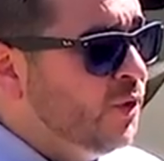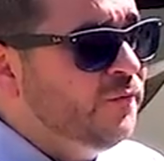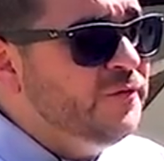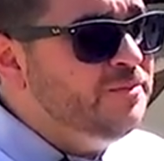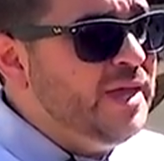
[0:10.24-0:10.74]

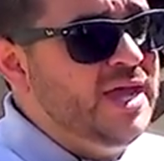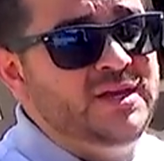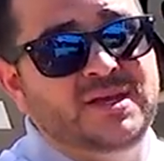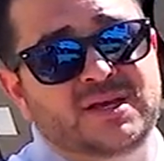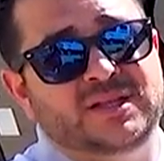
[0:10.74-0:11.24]
Murphy
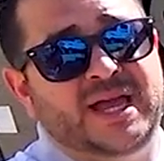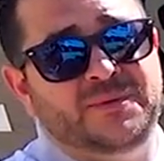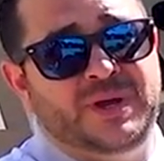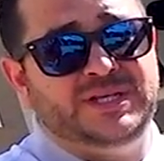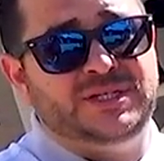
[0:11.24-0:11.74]
bed,
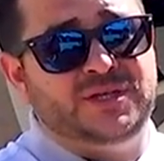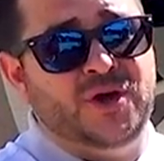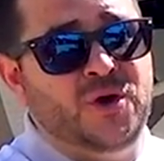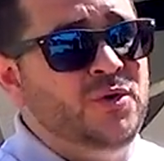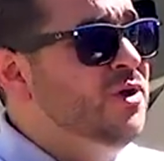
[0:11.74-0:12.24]
lightweight to
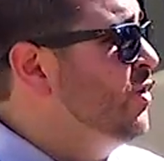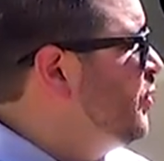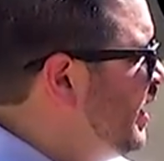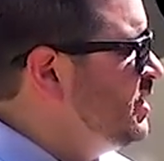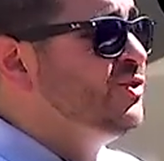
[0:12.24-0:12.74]
tow,
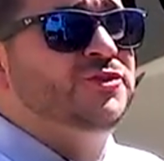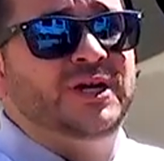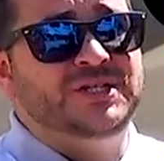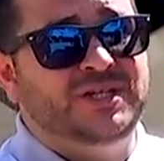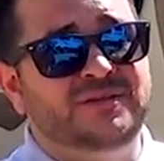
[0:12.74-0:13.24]
great
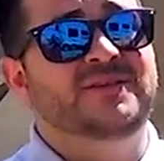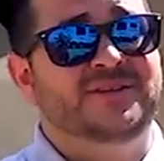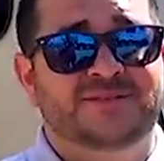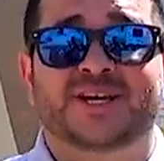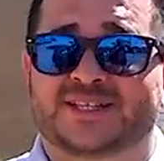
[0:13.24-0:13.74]
construction.
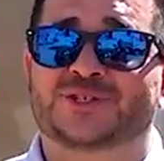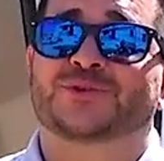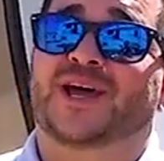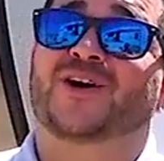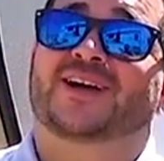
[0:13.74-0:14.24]
Check this
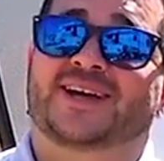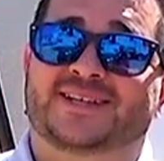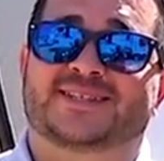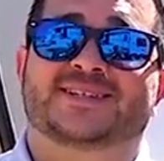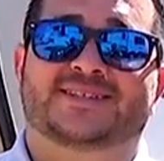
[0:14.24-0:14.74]
one out guys.